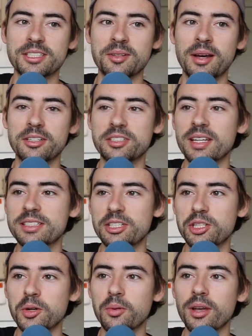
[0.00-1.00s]
So now, just as a
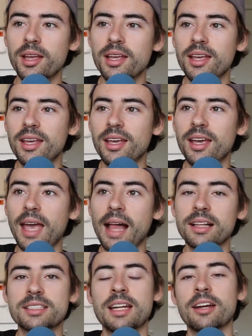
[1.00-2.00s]
joke,
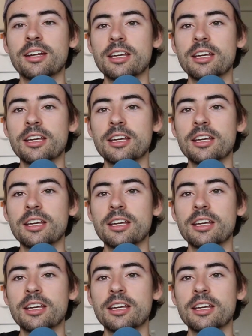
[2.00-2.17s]
Alex and I are going